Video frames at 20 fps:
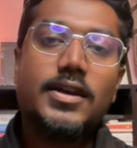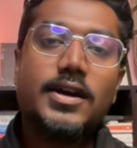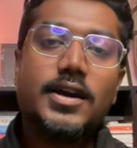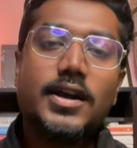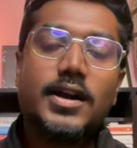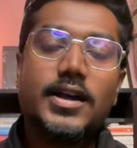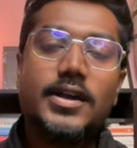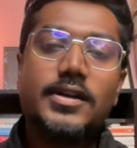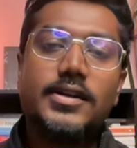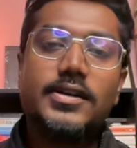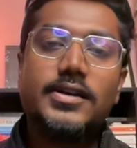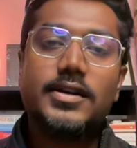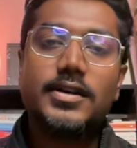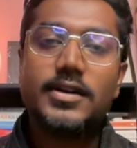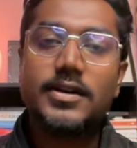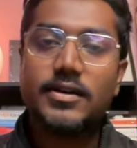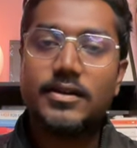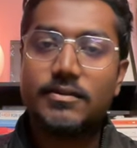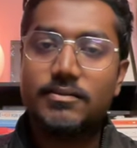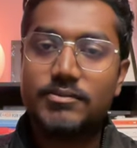and
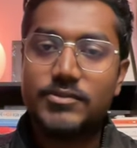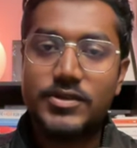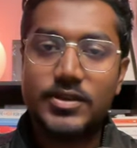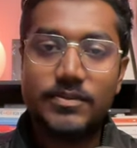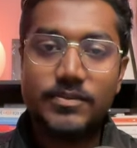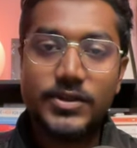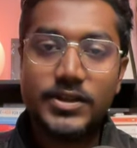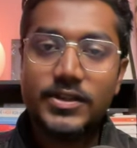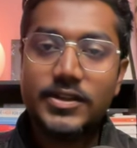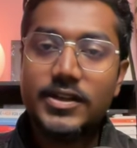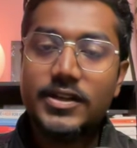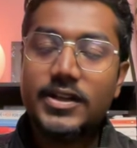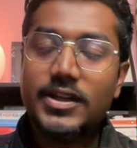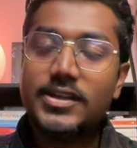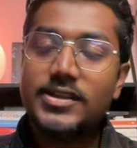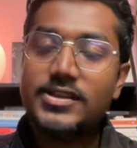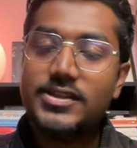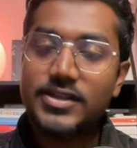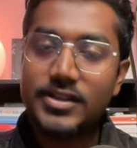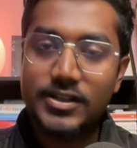something that I
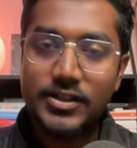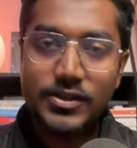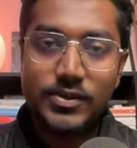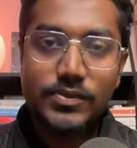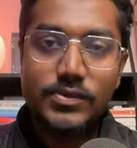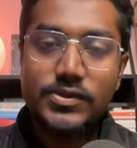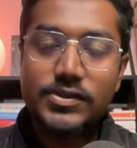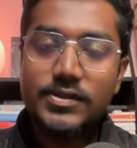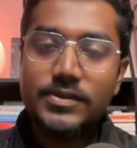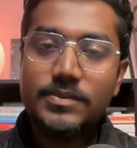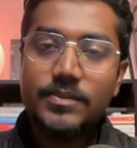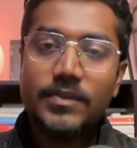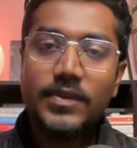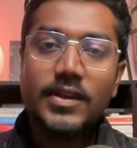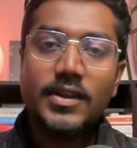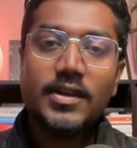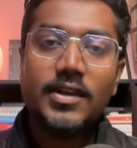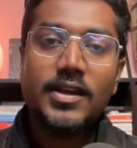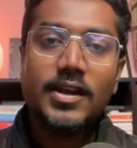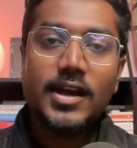still use,
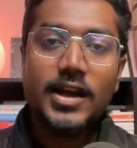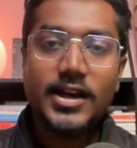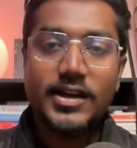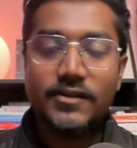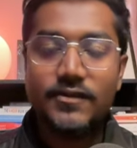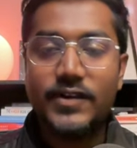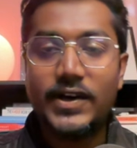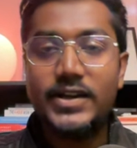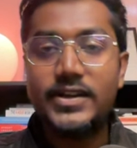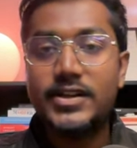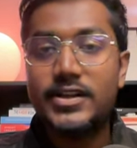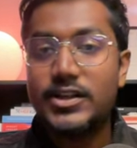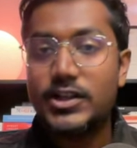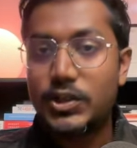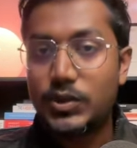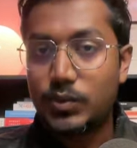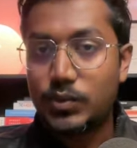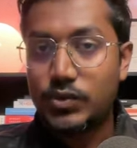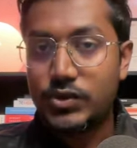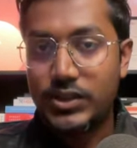and finally
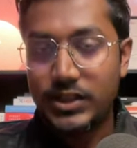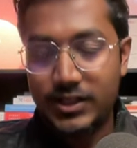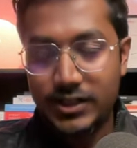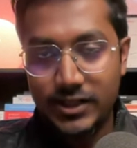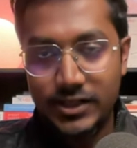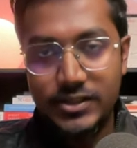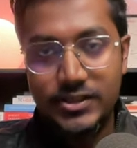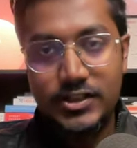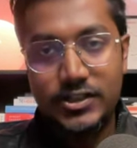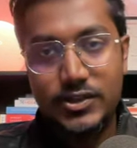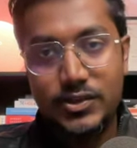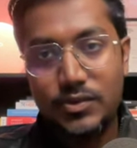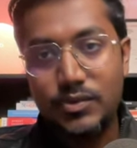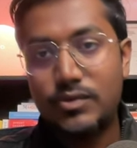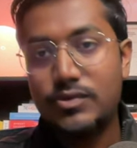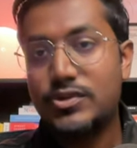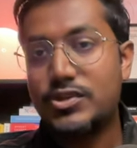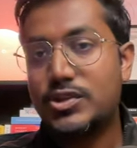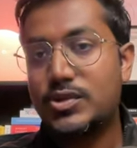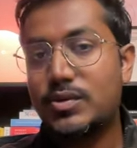2 secret cheat
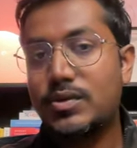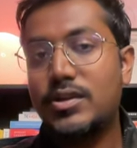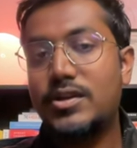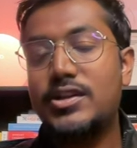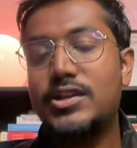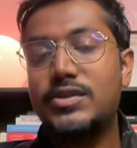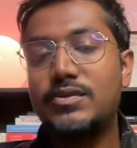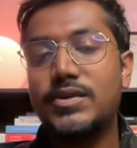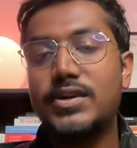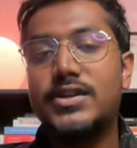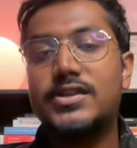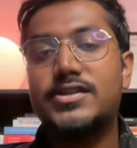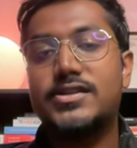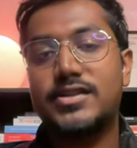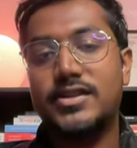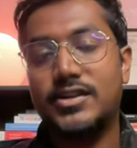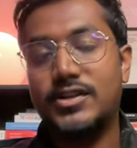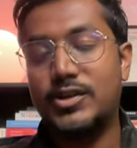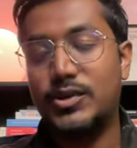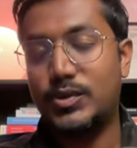codes to learn UX
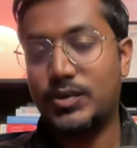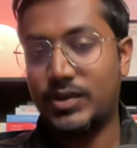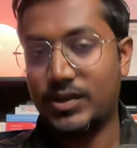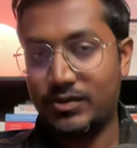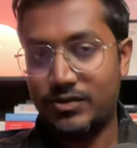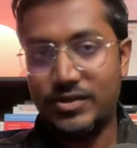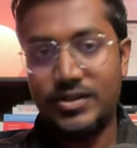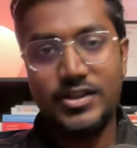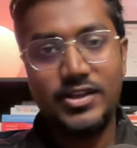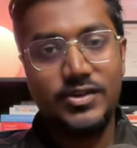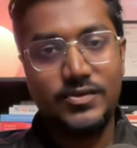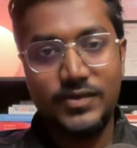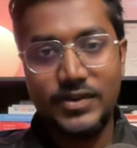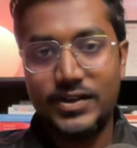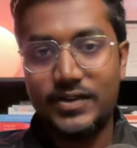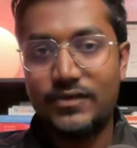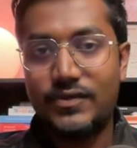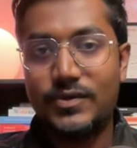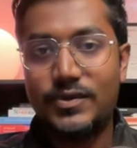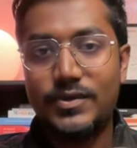in
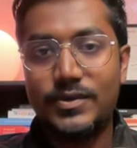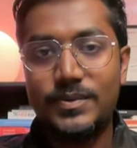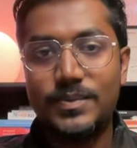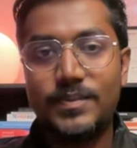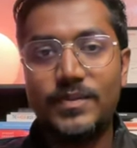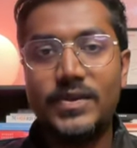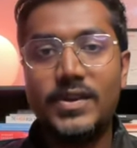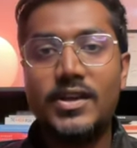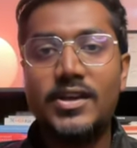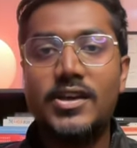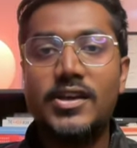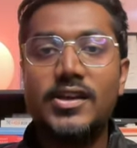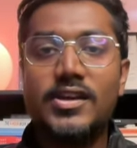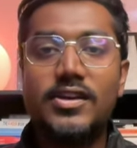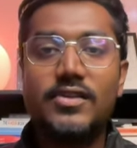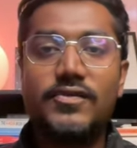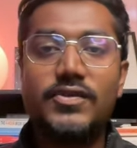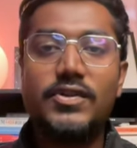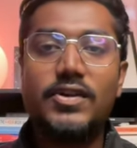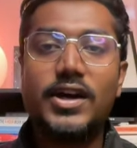2024.
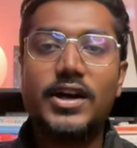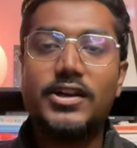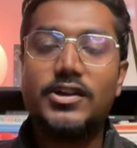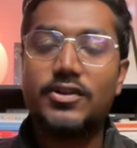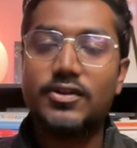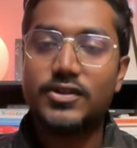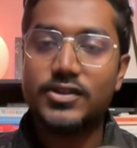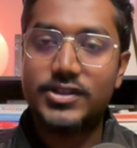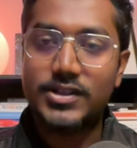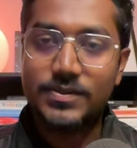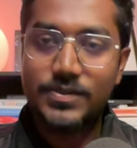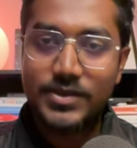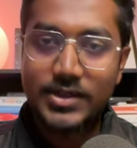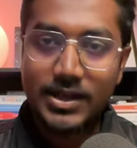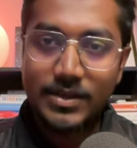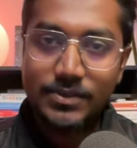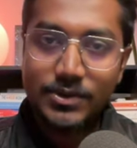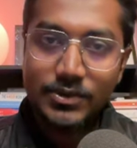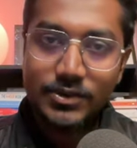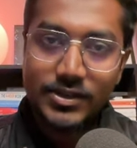If you had not
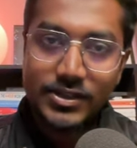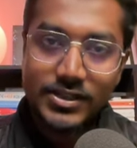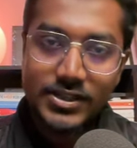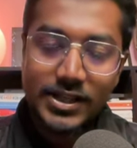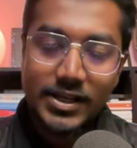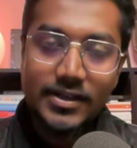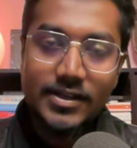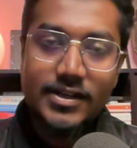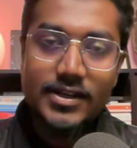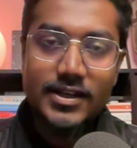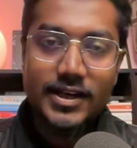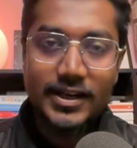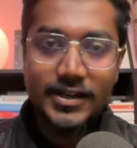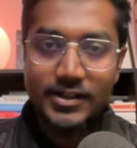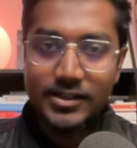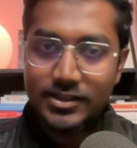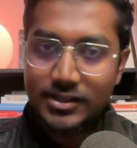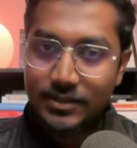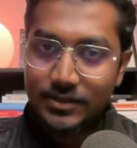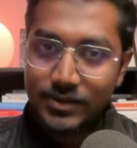subscribed to this channel,
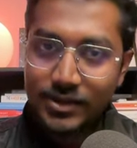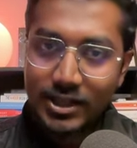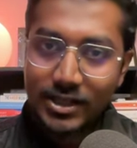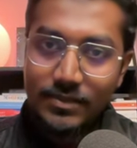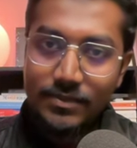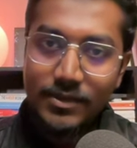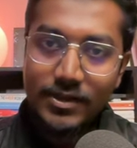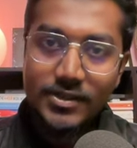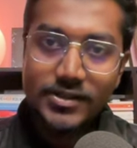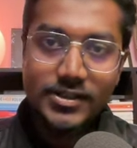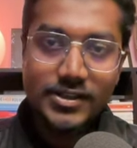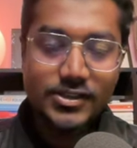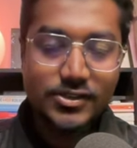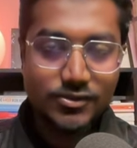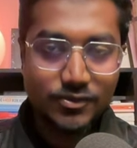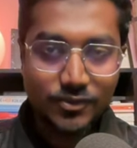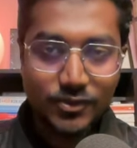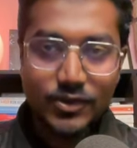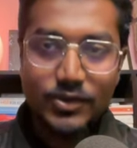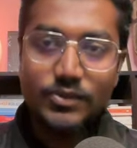kindly subscribe. A sense
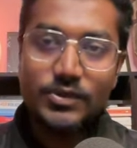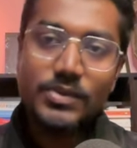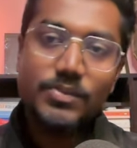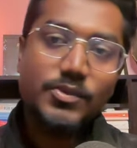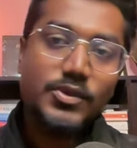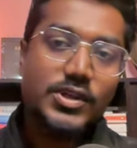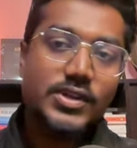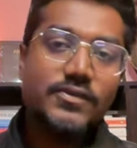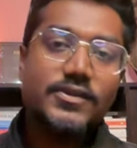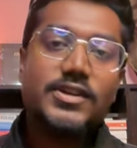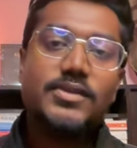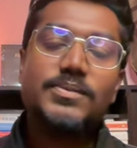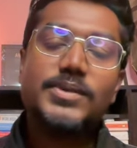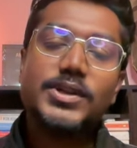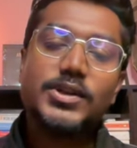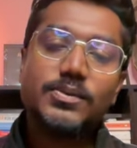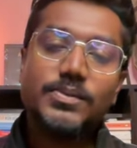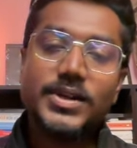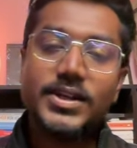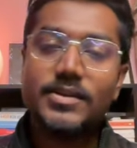of growth will motivate me
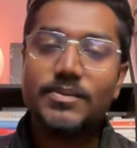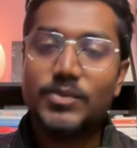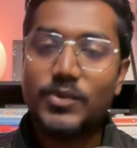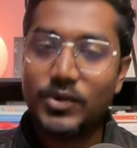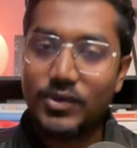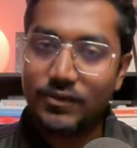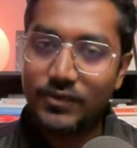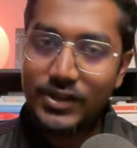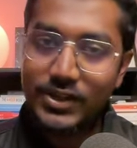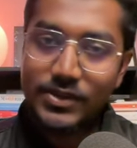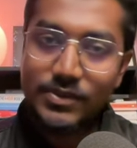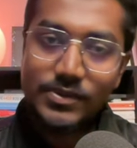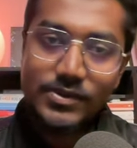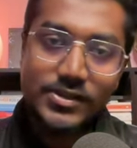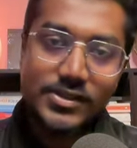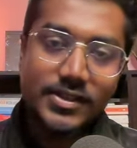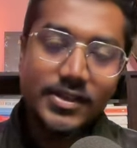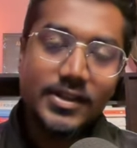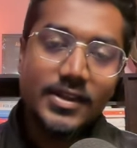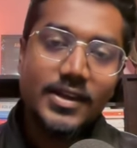to make more videos.